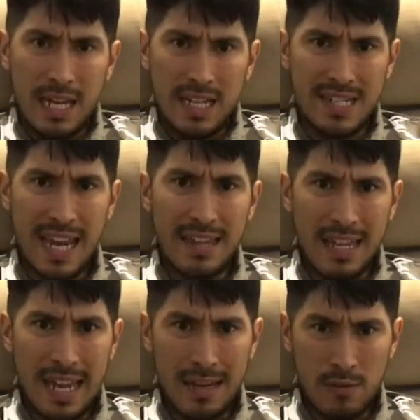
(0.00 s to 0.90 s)
Sadly,
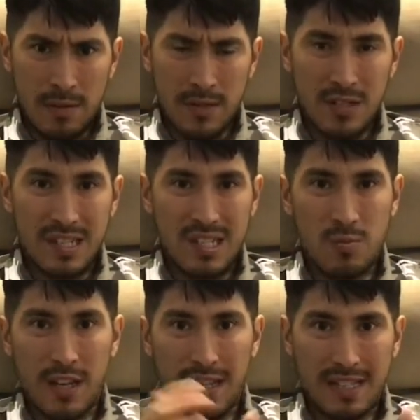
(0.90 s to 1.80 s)
however, this is
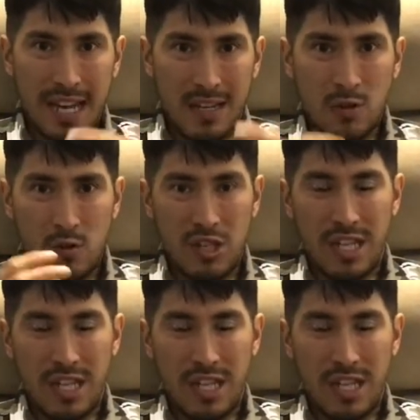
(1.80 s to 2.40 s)
where the technology